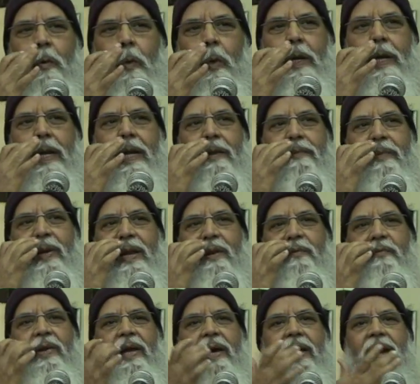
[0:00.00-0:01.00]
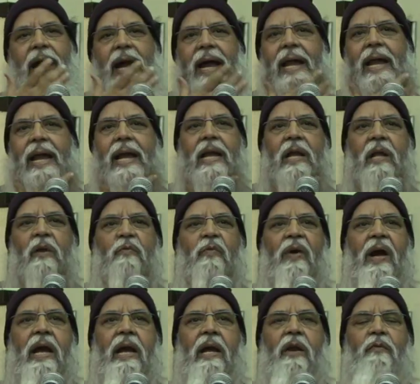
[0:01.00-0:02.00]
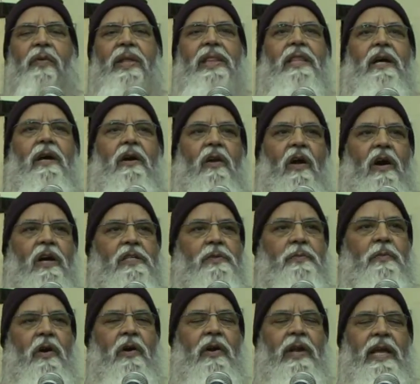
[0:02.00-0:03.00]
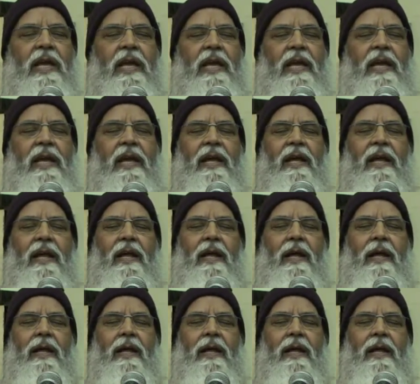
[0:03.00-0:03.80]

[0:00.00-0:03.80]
Only when we are identified with the gross body,